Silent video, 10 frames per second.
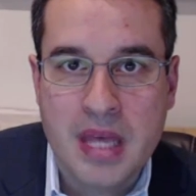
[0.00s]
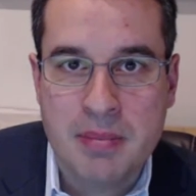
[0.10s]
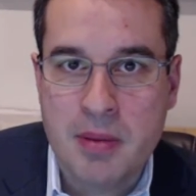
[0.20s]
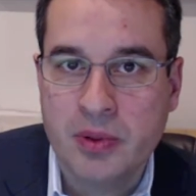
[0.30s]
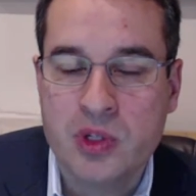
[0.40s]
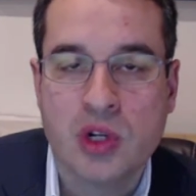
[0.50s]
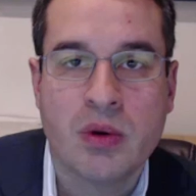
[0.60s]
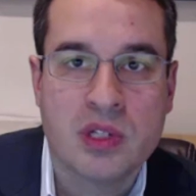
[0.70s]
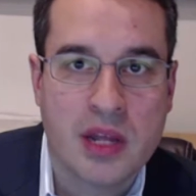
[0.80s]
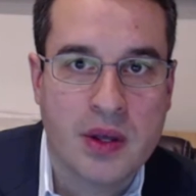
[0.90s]
and people used to
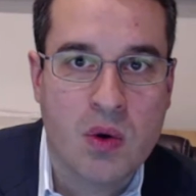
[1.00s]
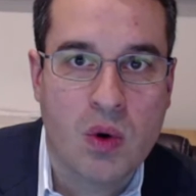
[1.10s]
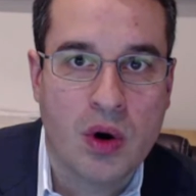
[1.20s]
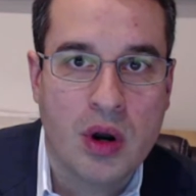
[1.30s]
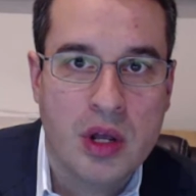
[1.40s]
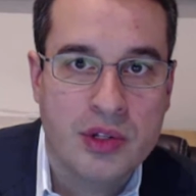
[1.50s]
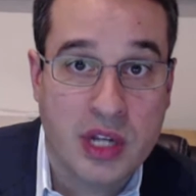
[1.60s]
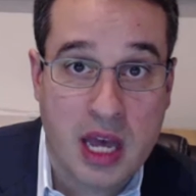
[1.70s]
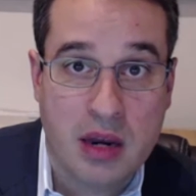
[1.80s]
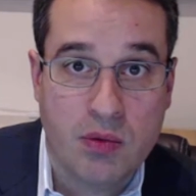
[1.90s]
go outside the core
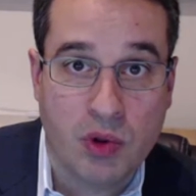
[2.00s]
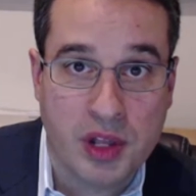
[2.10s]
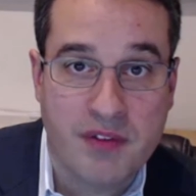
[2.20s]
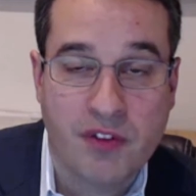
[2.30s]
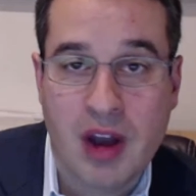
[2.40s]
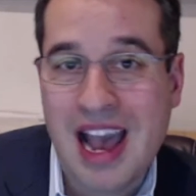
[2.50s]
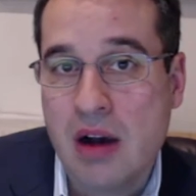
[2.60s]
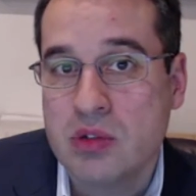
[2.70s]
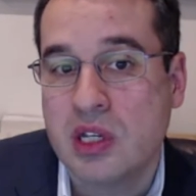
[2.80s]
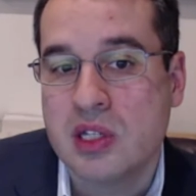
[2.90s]
to get relief for
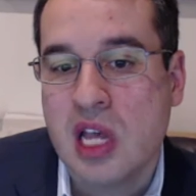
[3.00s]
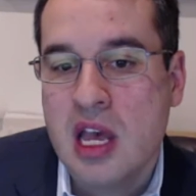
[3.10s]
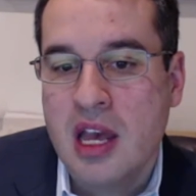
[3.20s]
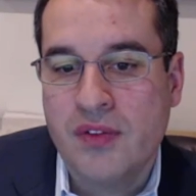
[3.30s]
houses.